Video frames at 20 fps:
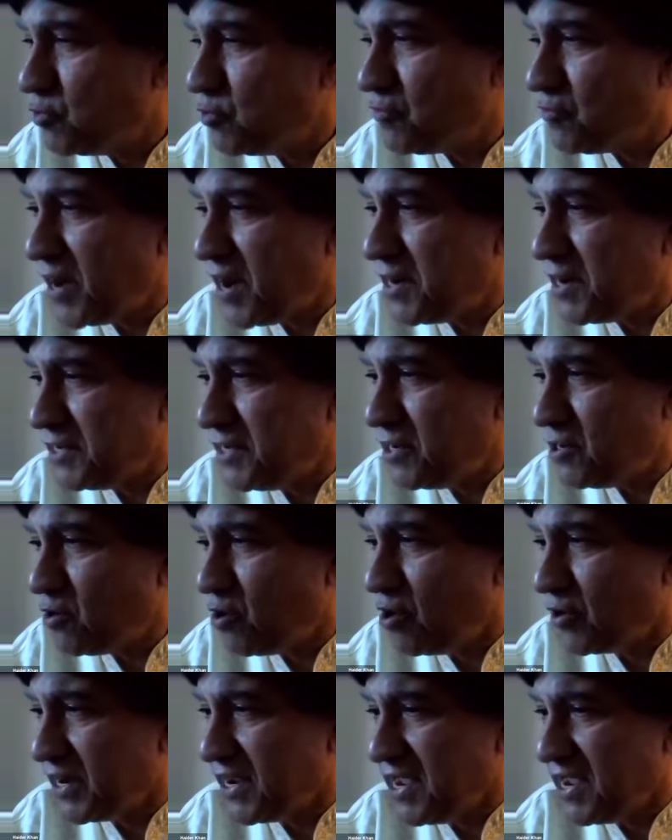
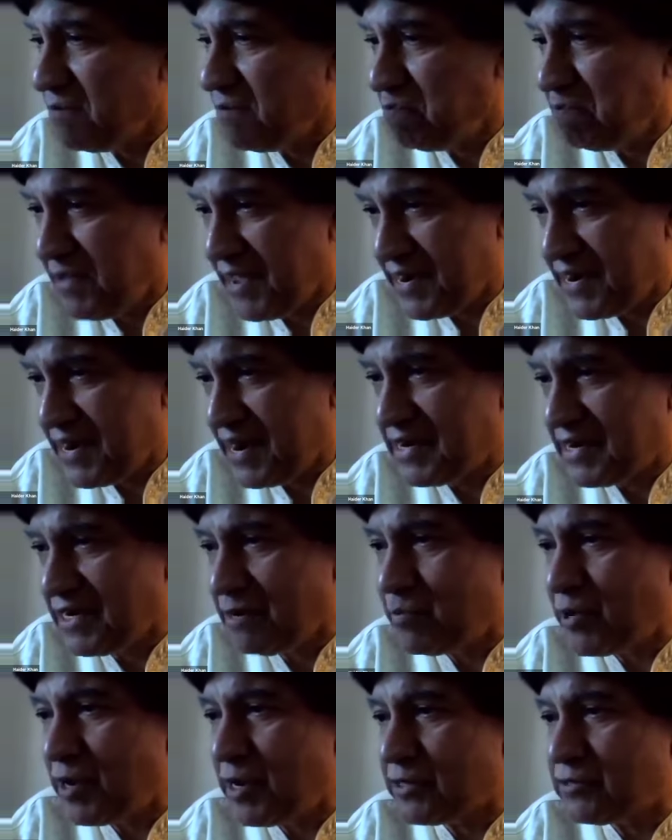democratic, or embedded
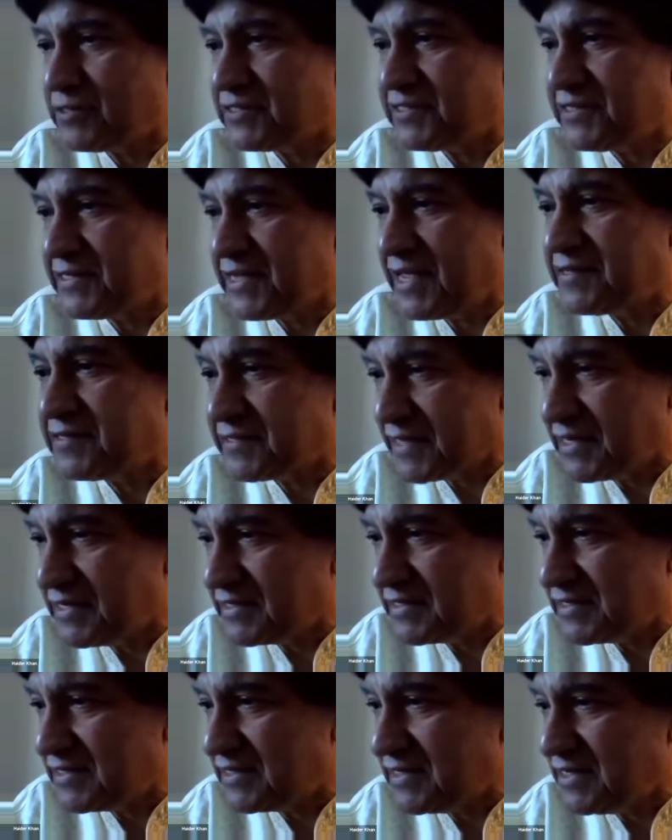liberal
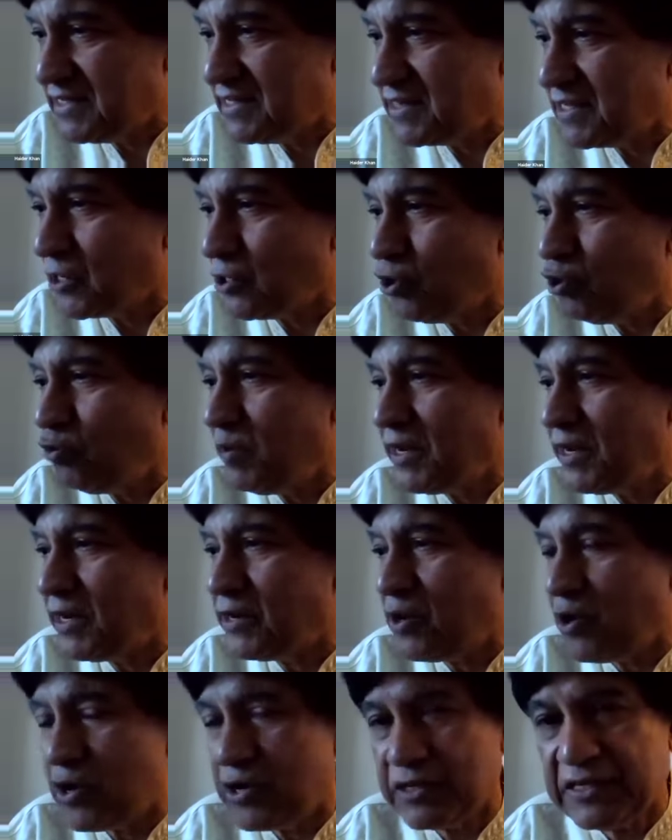consensus in the
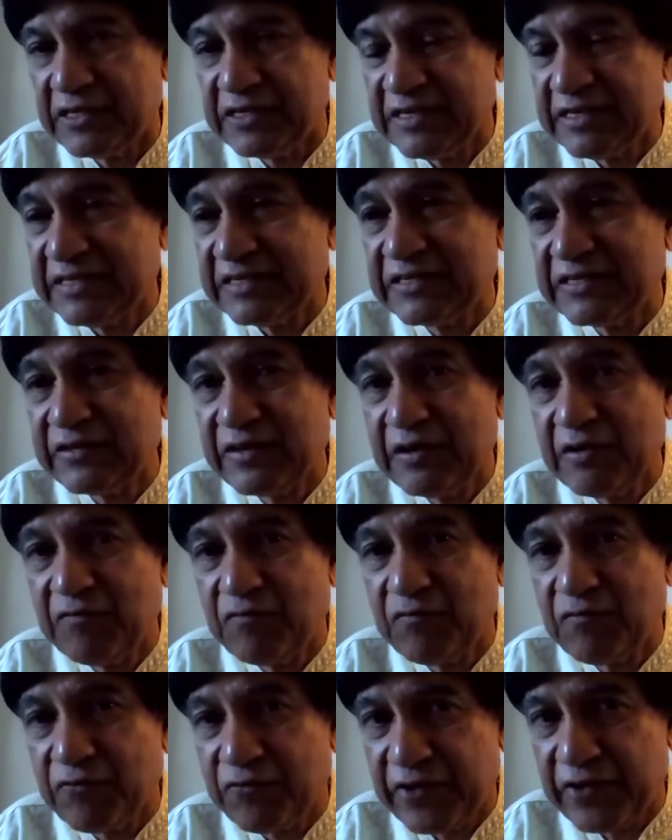global north is
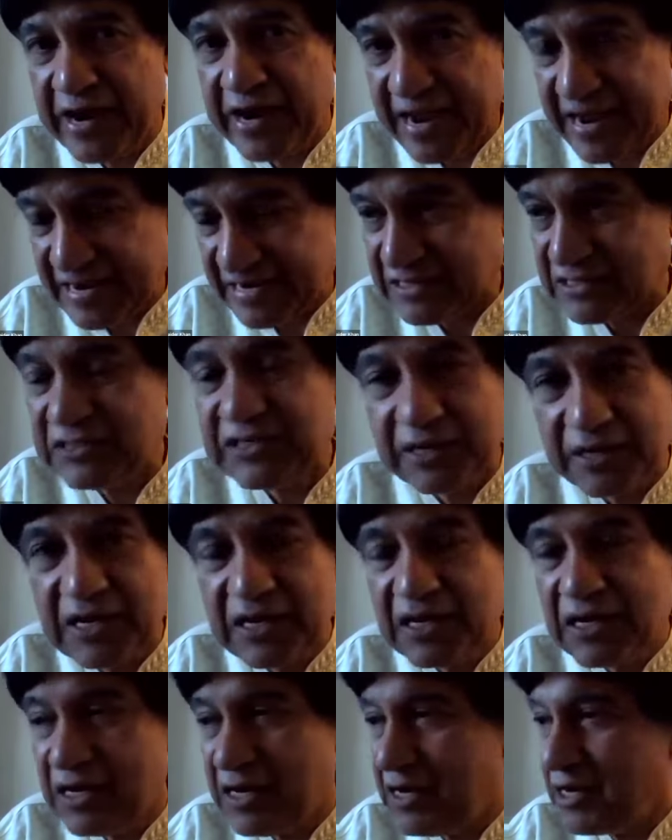frayed,
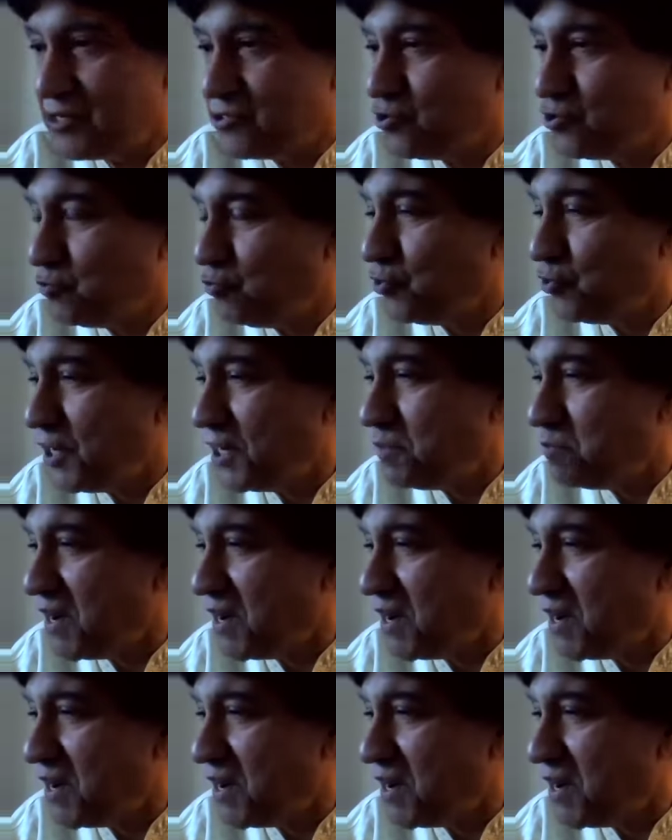to put